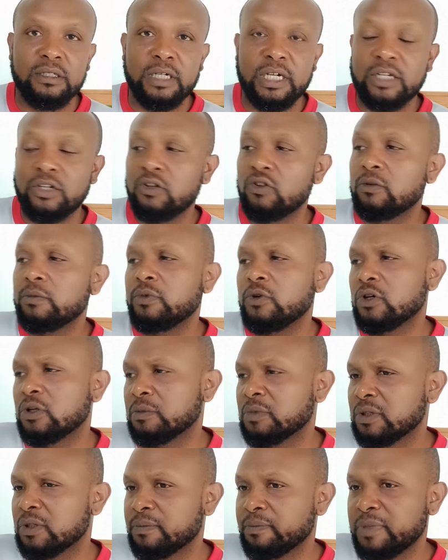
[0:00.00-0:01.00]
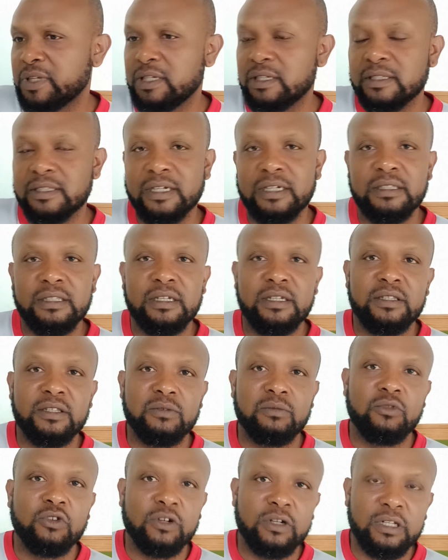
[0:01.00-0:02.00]
I know pour no peas and thing to
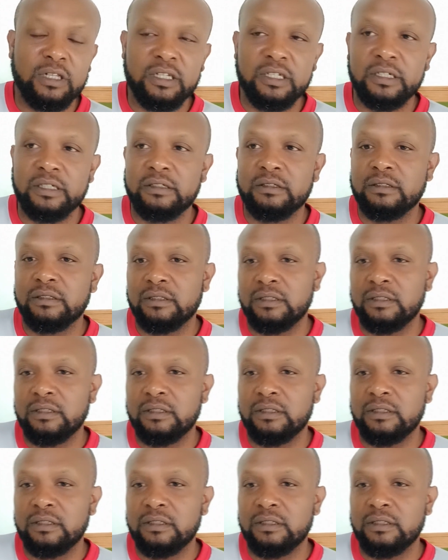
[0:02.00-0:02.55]
boil it.